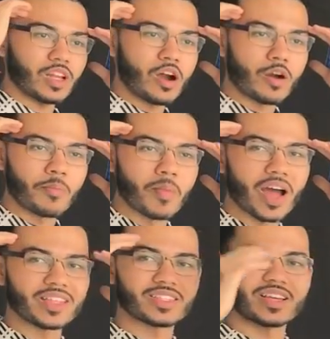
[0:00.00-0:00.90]
our
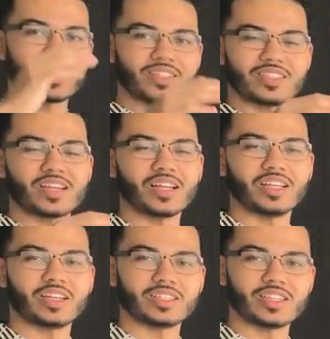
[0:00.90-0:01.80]
mindset is
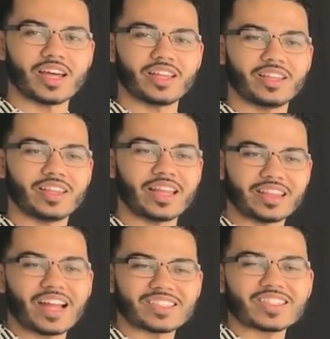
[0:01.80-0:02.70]
telling us that, that
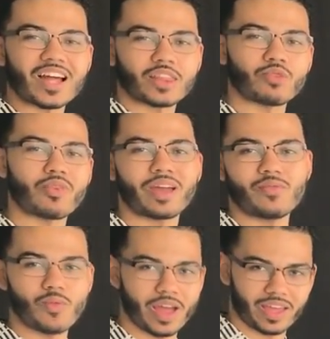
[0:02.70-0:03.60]
that's not the
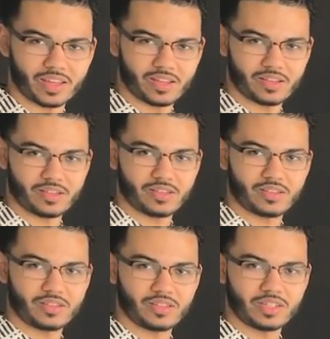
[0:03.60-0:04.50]
right way,
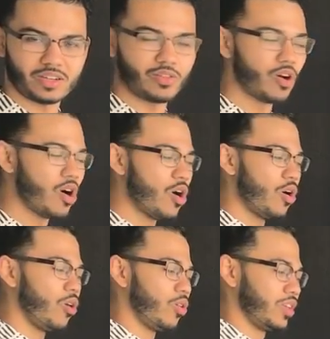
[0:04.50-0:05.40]
you know,
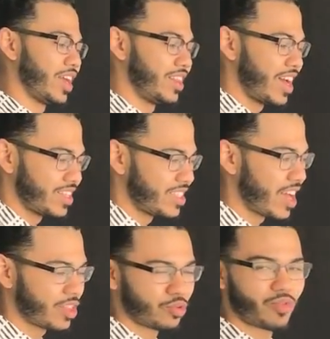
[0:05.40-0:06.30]
or that that's
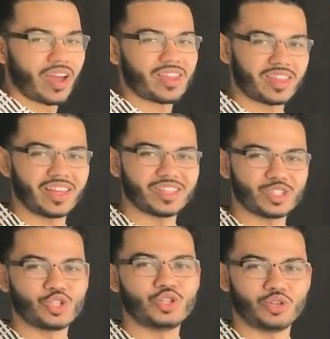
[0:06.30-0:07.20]
not the right thing
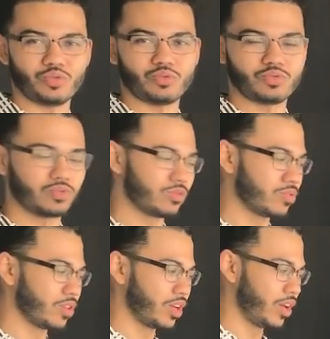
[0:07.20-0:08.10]
to do.
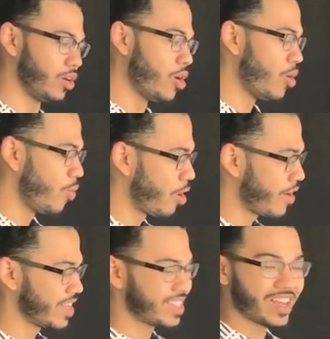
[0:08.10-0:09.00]
Okay.
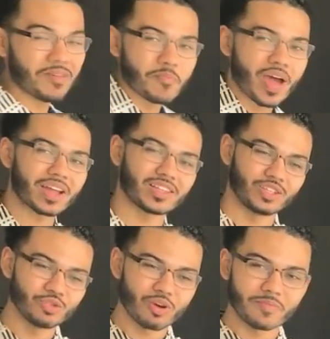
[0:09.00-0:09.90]
Whereas
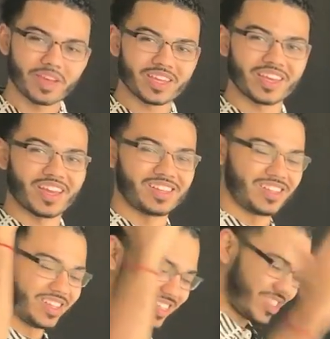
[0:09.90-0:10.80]
impacting, you are making a
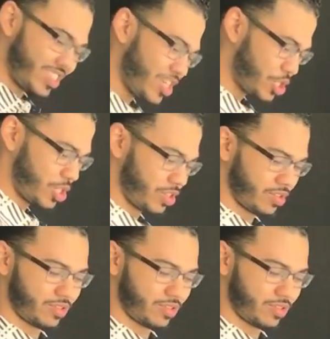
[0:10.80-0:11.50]
decision